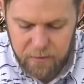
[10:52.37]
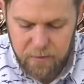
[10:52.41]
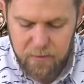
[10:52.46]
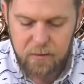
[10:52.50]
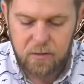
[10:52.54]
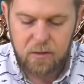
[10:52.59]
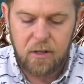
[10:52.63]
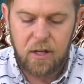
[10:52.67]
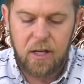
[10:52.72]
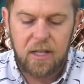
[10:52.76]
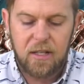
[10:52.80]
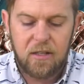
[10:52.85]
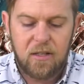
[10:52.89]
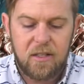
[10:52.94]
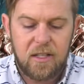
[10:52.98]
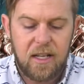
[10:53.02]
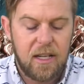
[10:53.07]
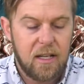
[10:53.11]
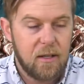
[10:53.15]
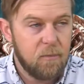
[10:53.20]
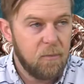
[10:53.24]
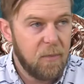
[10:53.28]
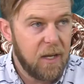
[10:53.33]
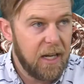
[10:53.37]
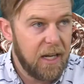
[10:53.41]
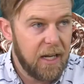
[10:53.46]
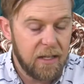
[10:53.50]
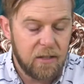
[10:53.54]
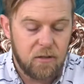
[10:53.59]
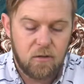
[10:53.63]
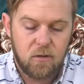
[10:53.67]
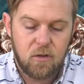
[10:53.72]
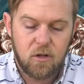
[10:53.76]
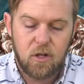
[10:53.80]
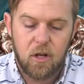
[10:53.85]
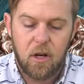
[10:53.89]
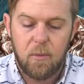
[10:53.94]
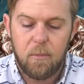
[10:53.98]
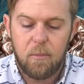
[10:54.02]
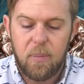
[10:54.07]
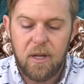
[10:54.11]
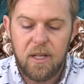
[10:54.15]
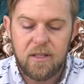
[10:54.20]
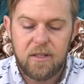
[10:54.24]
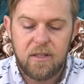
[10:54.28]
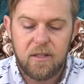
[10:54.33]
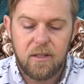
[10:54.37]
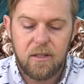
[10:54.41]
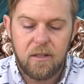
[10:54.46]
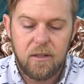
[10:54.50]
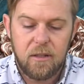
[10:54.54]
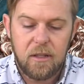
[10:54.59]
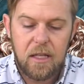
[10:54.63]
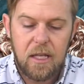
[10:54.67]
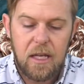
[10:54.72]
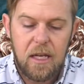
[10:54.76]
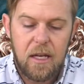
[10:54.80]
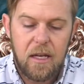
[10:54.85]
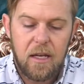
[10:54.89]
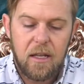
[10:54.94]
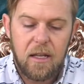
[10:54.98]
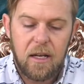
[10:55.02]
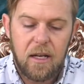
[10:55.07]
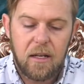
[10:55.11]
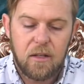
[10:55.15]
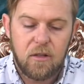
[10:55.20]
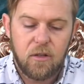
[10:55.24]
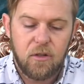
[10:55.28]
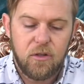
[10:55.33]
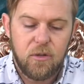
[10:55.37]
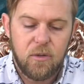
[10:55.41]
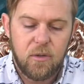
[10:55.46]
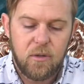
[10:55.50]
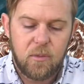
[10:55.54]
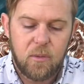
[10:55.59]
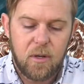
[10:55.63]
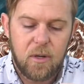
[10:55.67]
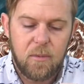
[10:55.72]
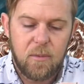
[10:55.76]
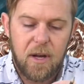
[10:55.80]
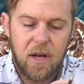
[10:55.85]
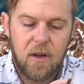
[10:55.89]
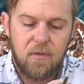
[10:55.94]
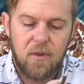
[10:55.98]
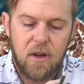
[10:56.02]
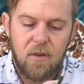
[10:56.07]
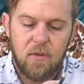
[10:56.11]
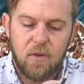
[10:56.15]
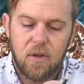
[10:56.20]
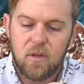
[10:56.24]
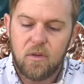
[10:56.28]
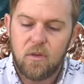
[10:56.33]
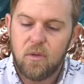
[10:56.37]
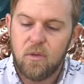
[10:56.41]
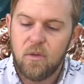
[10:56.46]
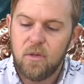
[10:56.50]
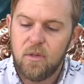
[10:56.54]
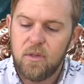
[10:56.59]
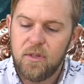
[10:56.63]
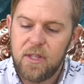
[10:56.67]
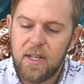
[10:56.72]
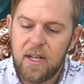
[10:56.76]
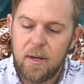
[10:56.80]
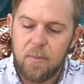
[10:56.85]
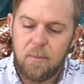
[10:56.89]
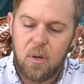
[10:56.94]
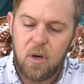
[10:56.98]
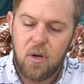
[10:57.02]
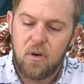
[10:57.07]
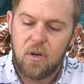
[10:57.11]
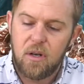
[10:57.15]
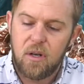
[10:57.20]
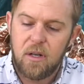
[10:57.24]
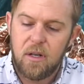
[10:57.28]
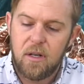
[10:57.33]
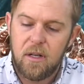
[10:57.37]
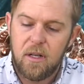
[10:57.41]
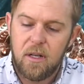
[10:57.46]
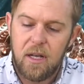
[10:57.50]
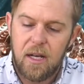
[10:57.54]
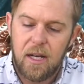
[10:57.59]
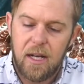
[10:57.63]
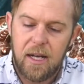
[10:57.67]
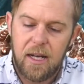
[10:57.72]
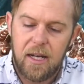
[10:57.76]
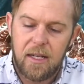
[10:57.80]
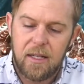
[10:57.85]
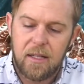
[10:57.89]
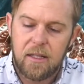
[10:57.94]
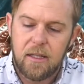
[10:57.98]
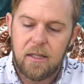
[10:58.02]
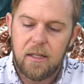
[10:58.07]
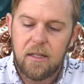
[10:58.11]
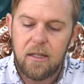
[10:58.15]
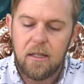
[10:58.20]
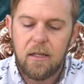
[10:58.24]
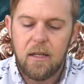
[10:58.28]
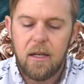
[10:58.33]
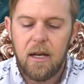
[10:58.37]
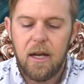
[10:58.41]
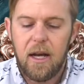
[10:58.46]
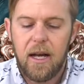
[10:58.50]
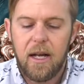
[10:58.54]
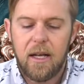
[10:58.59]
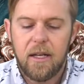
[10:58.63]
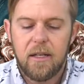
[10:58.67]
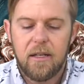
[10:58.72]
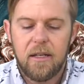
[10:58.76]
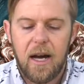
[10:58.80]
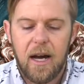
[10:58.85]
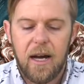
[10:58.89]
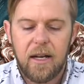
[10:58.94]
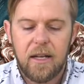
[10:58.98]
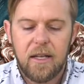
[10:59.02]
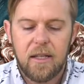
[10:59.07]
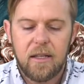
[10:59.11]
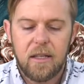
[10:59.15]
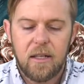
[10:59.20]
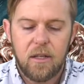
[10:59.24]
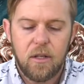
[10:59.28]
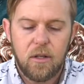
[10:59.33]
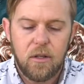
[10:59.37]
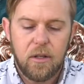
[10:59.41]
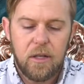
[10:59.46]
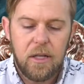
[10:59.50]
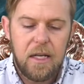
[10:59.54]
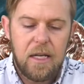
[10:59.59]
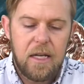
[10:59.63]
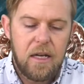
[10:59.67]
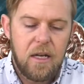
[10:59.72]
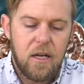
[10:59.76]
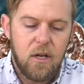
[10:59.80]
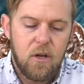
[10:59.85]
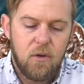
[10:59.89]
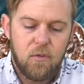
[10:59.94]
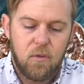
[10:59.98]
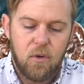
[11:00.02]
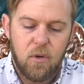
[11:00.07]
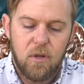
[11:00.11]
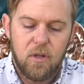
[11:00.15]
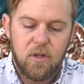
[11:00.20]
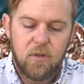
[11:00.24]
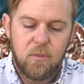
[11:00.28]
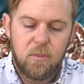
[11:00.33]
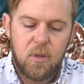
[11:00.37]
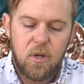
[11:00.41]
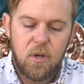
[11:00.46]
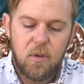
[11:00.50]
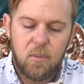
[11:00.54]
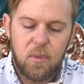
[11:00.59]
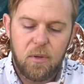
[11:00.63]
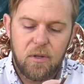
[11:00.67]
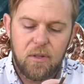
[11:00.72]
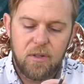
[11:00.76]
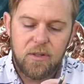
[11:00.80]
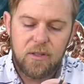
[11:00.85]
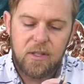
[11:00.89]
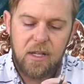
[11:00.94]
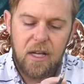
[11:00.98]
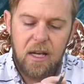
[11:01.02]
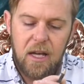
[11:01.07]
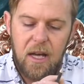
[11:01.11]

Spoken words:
So I just take my sharp pencil, that I told you is one of my favorite tools, and I poke a dot in there for his pupils.